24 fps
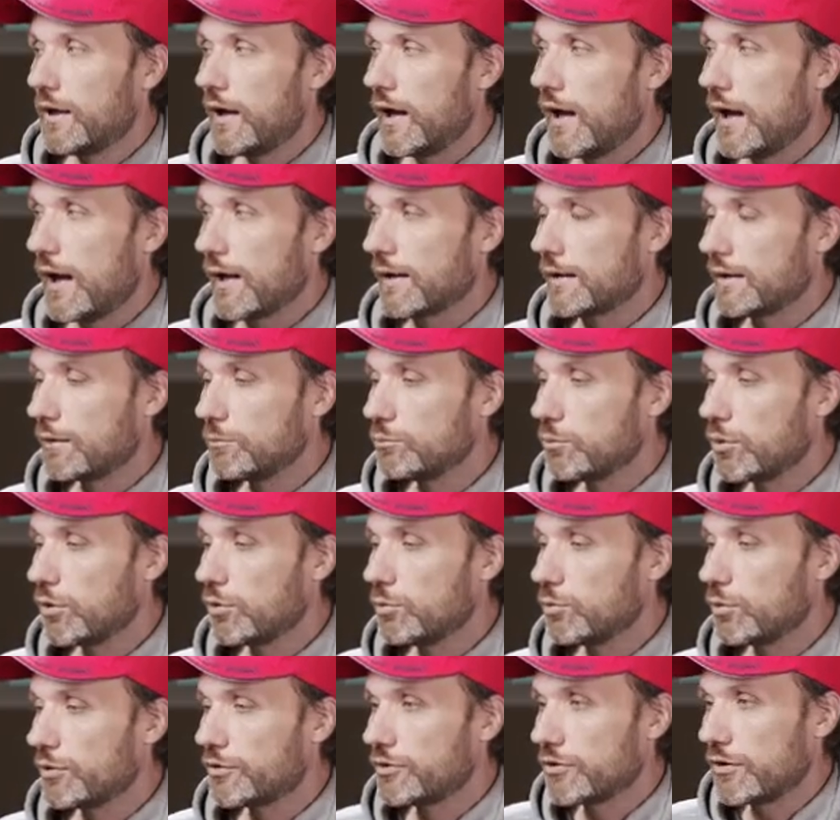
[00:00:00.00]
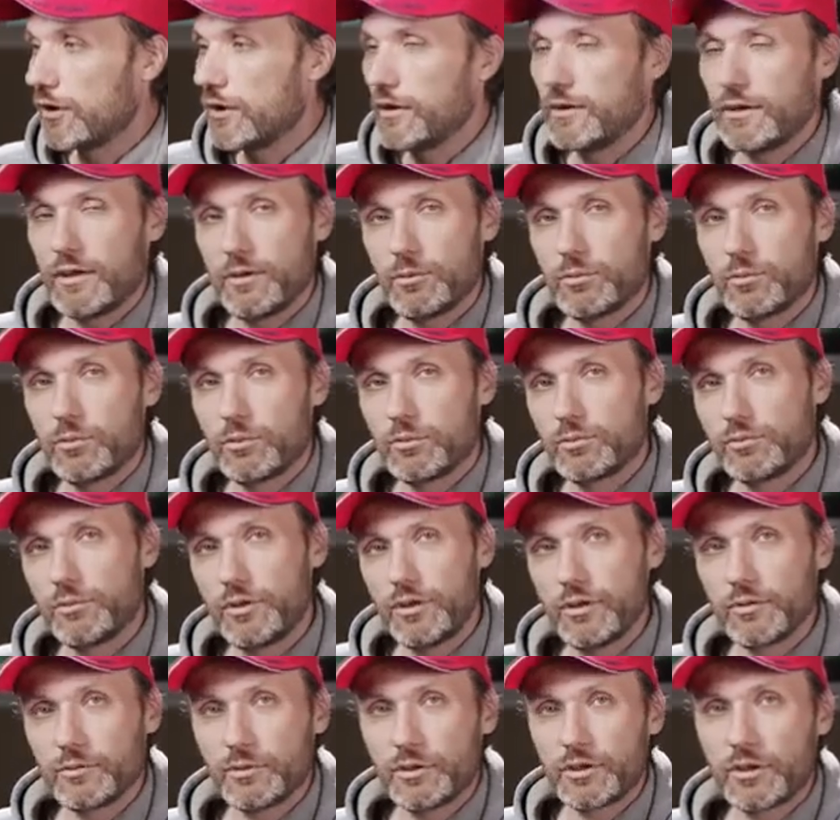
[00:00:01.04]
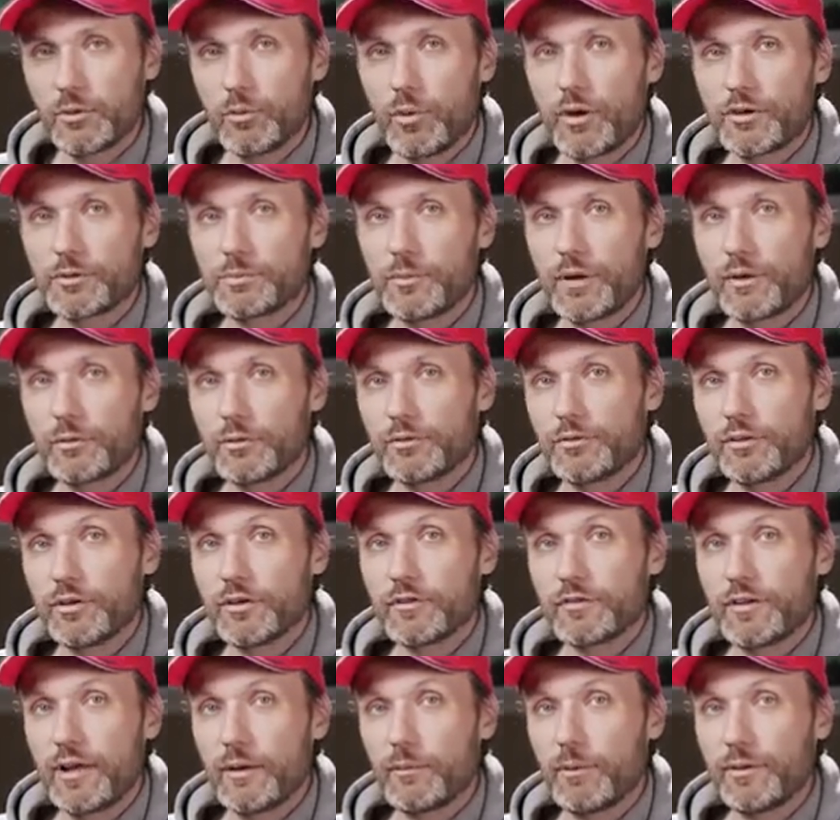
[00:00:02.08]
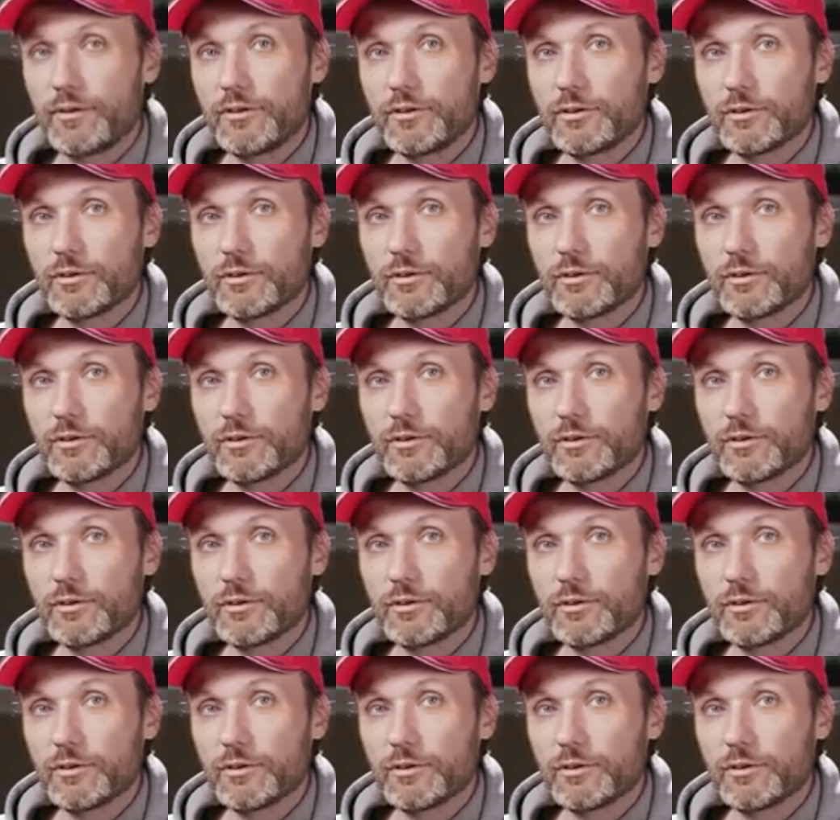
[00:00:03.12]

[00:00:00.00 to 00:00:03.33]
gimbal, which you know, you can watch my review of that one.